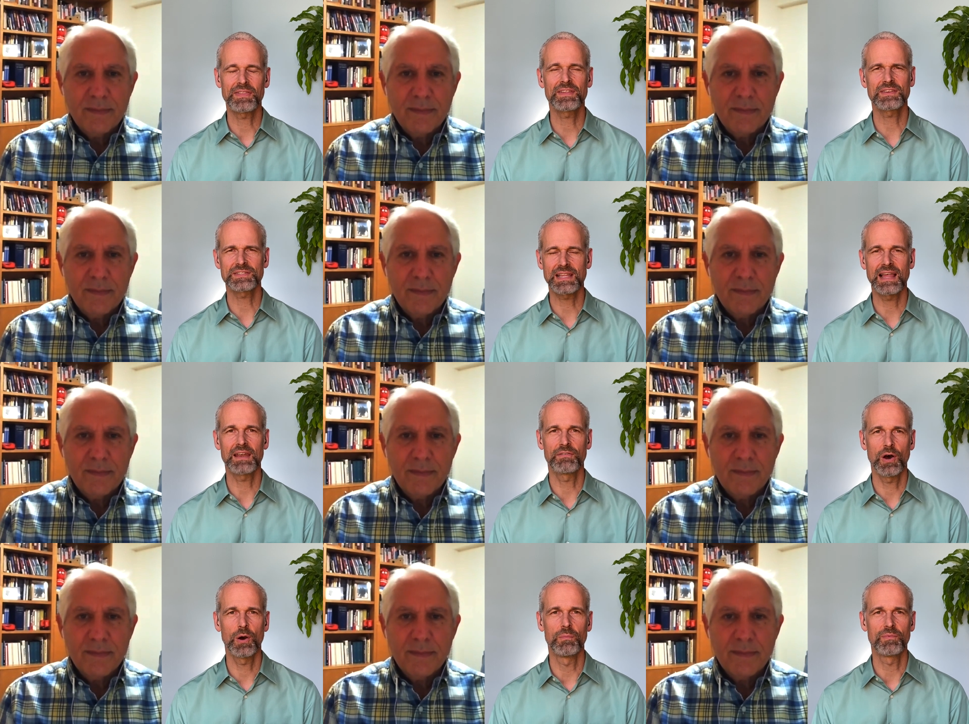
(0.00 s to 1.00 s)
Speaker 1: think there's a lot
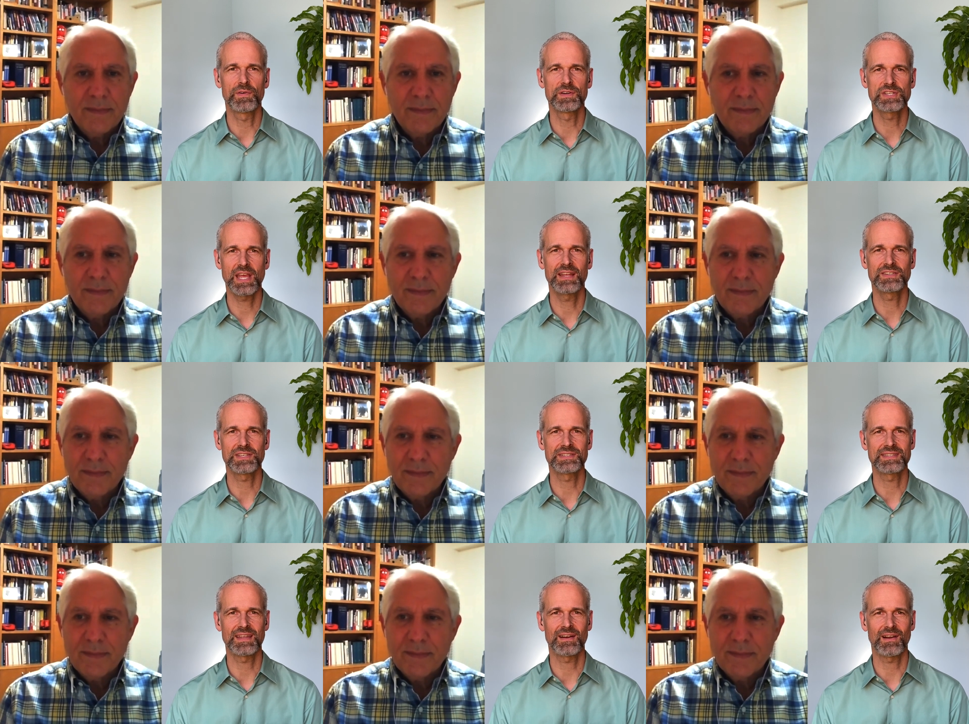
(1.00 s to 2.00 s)
of hope for
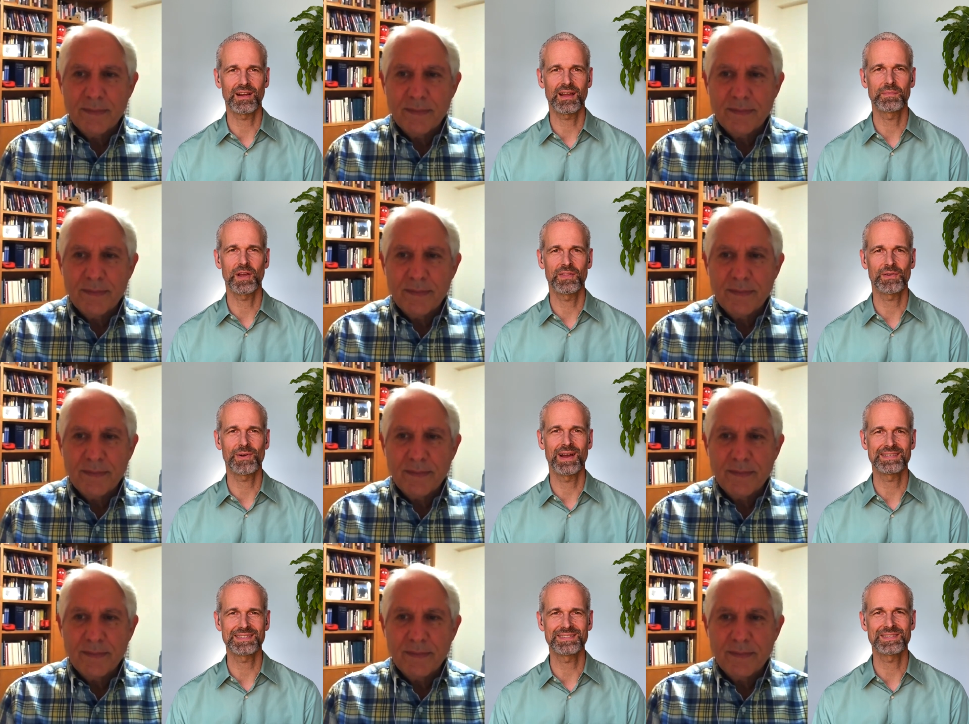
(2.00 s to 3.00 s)
changes that are coming on the
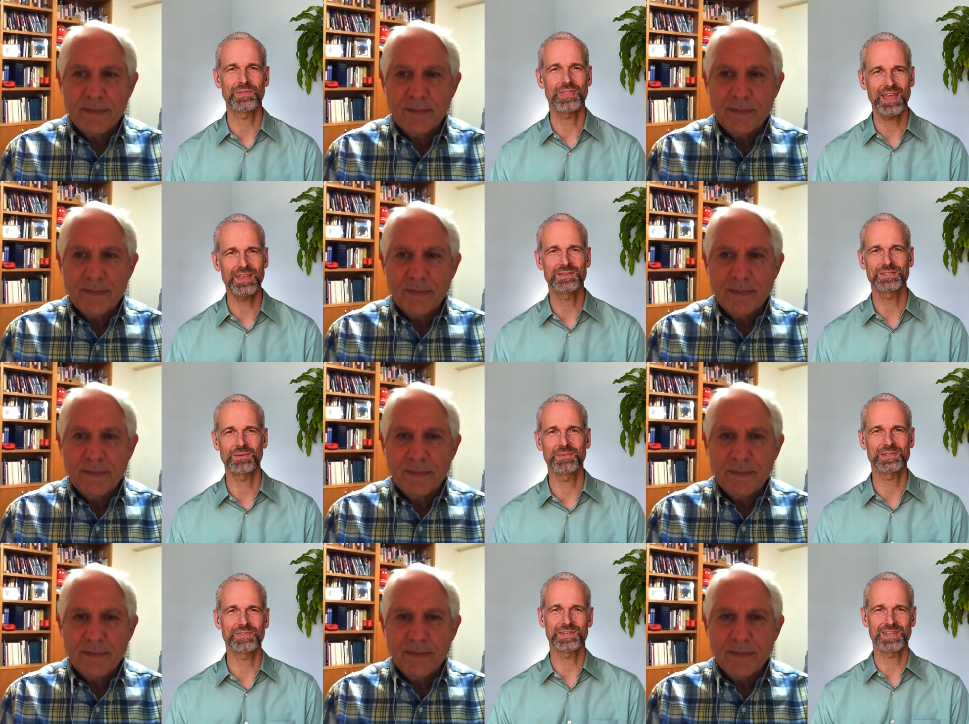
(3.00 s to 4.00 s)
horizon. So thank you so
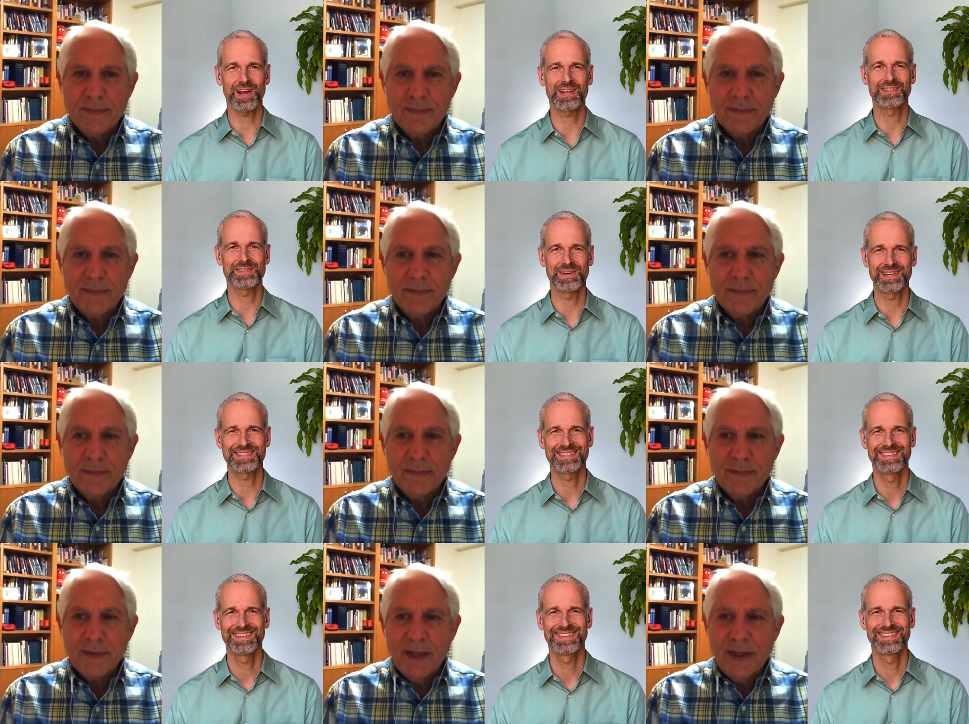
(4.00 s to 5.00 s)
much for talking to us.
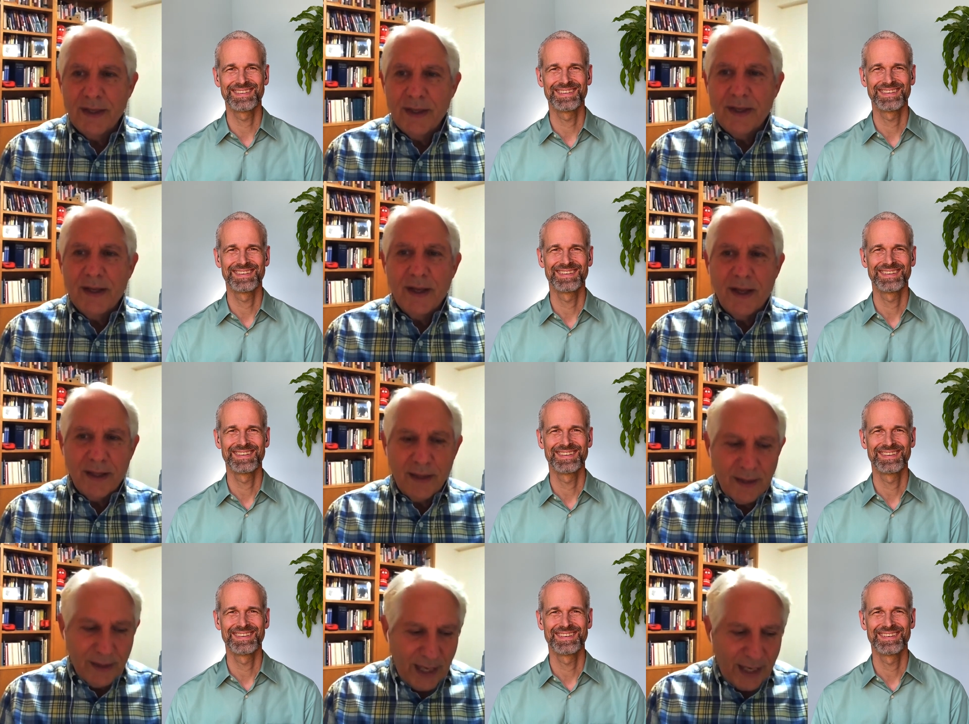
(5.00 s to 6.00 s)

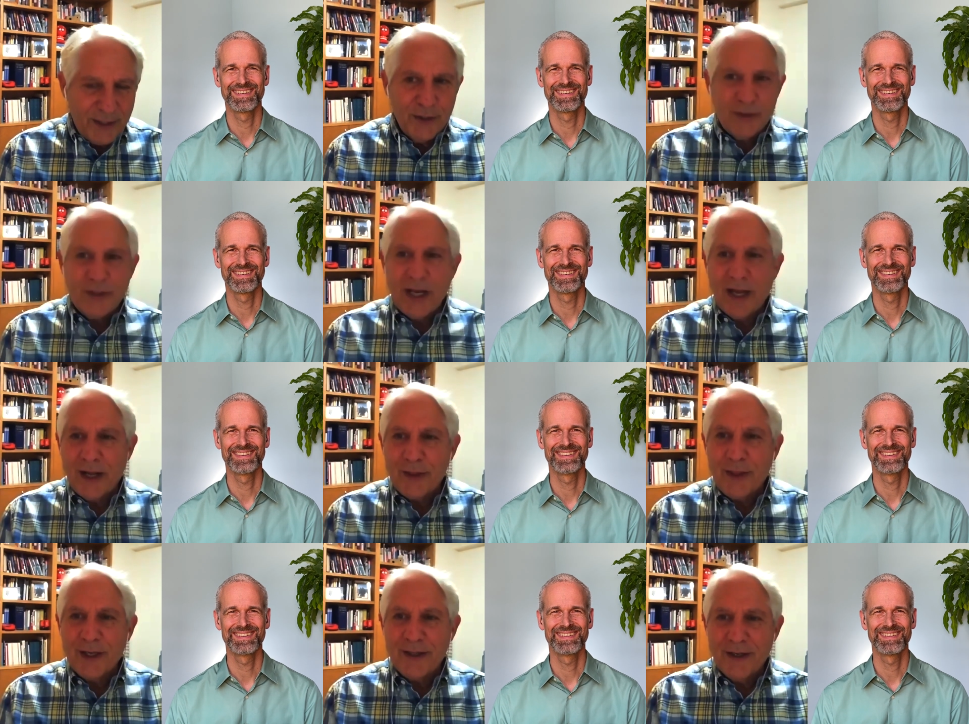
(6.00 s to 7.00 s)
Speaker 2: Thank you, Jed. I
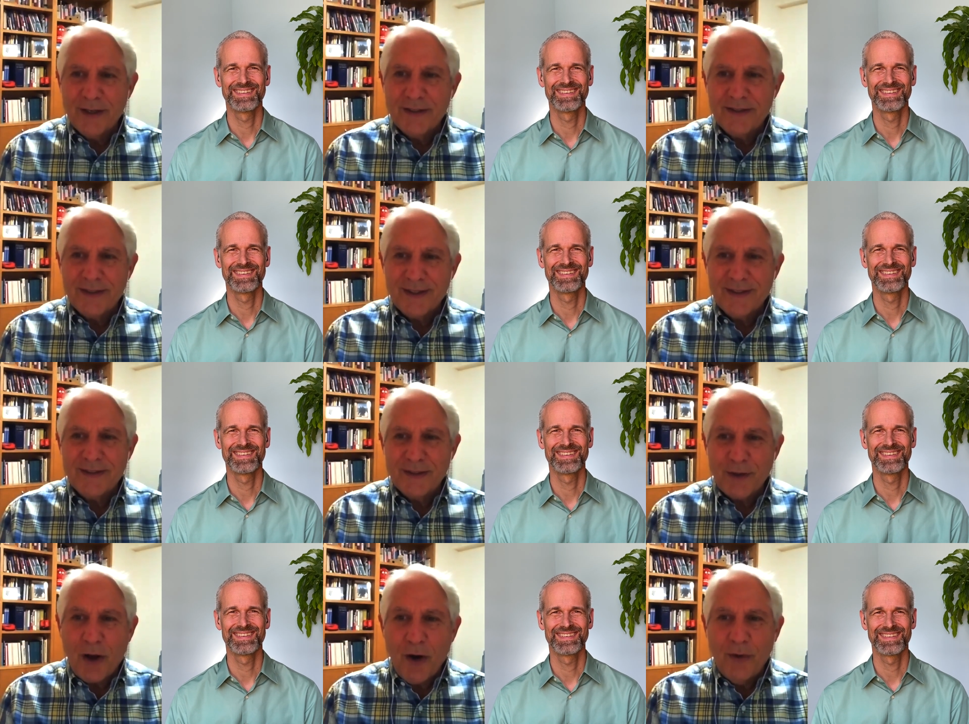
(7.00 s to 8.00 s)
think there's
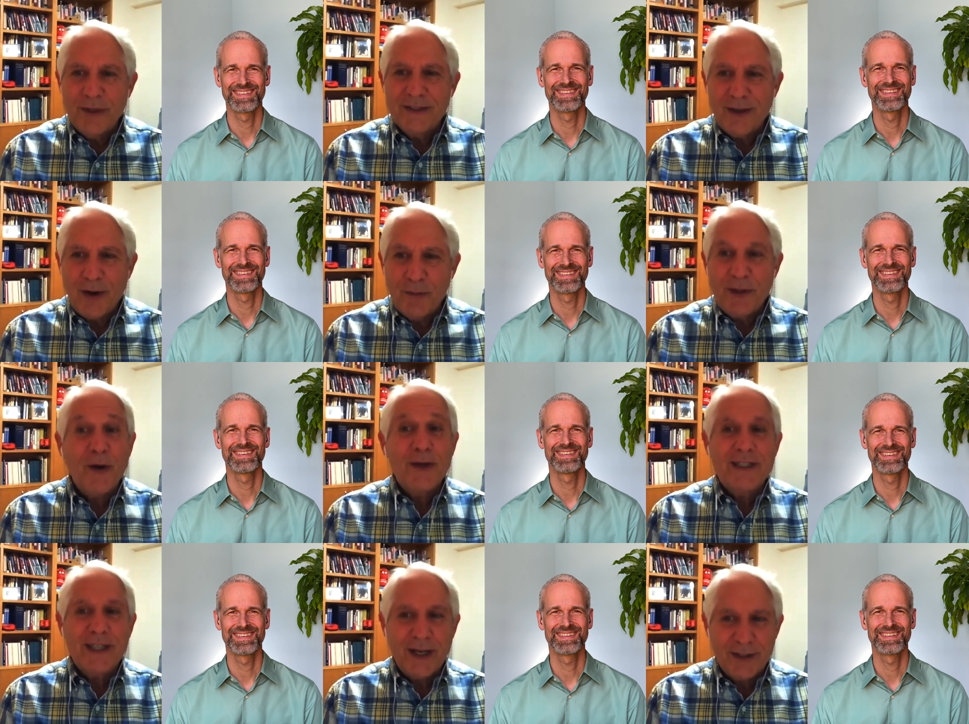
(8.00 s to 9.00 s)
always hope. There
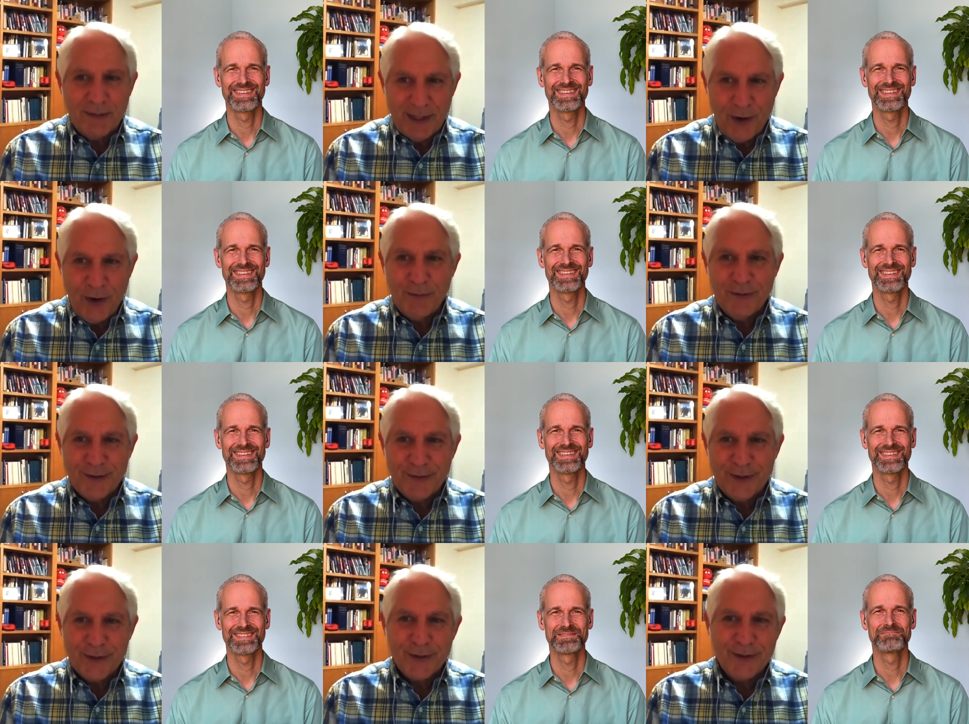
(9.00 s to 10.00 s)
always has to be hope for the
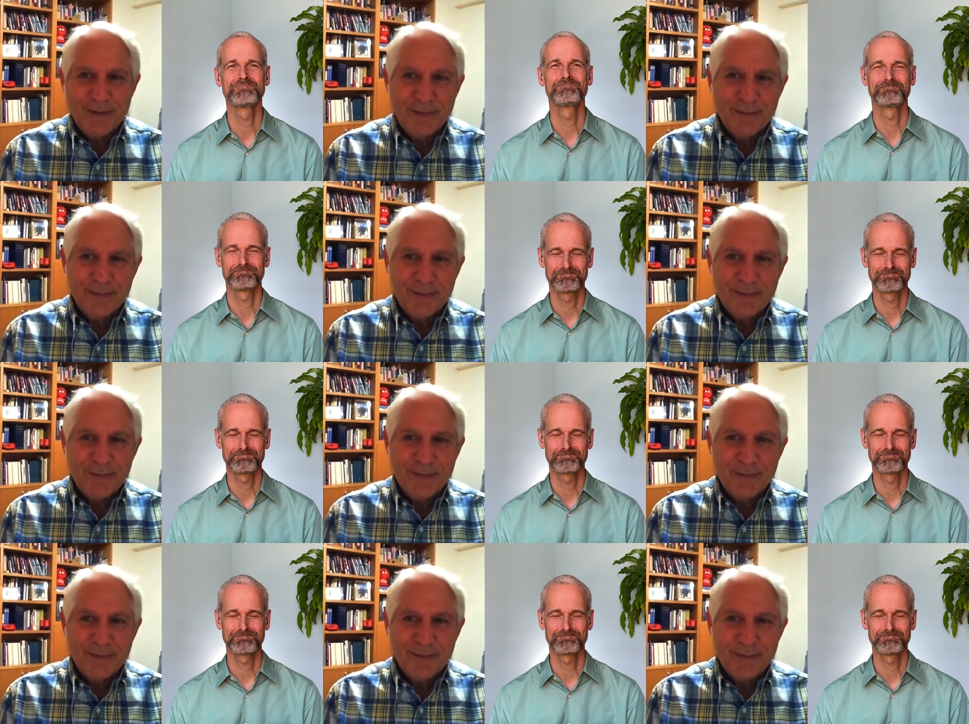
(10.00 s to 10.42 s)
future.